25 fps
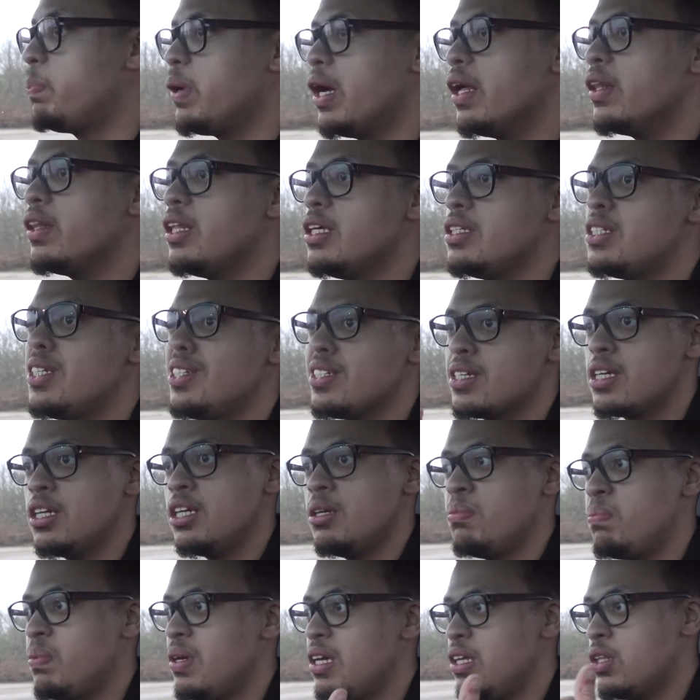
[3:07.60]
but this is going
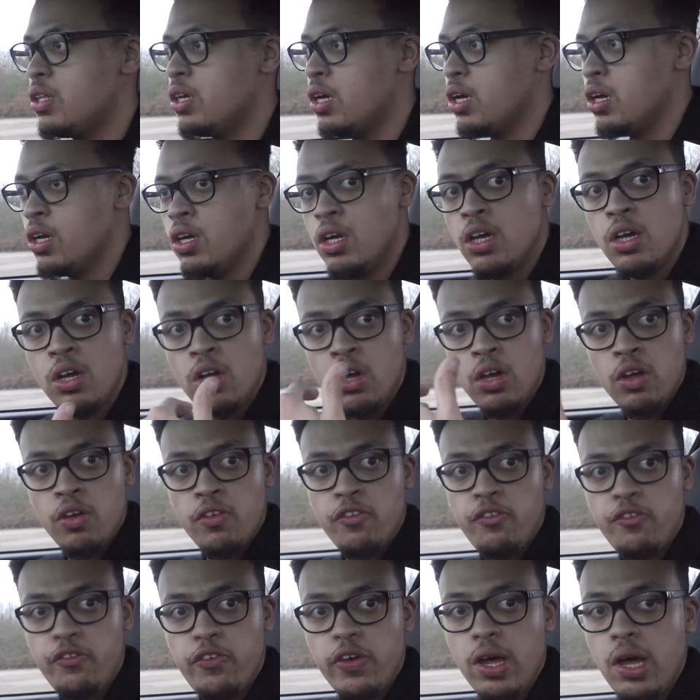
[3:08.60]
to be the
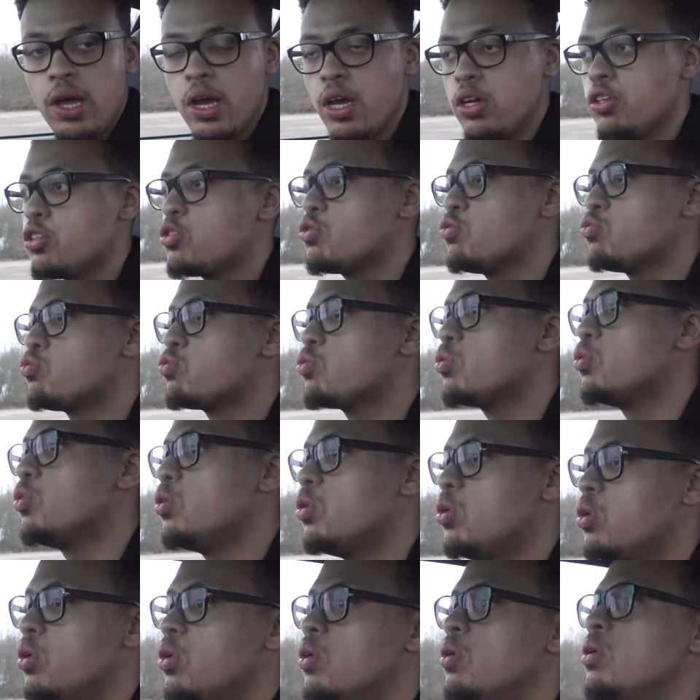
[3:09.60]
first
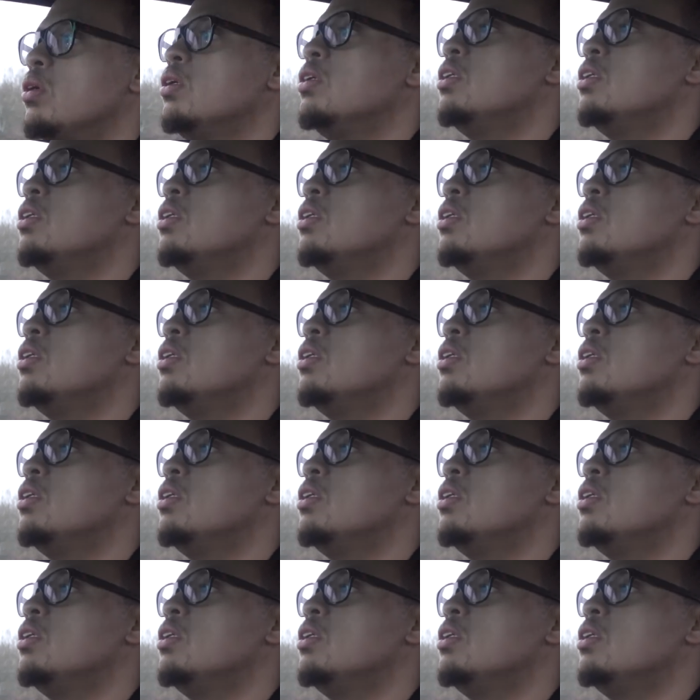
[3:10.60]
raw